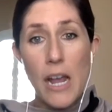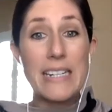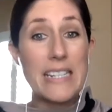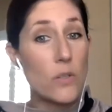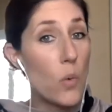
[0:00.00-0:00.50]
I
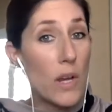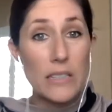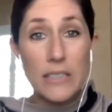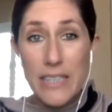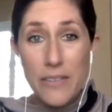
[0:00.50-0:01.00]
didn't want to
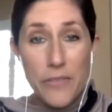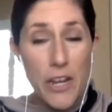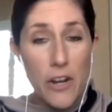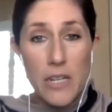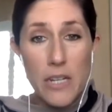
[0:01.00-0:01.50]
live
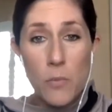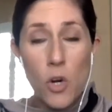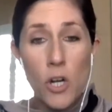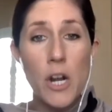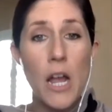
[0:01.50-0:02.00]
there
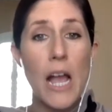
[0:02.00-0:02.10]
anymore.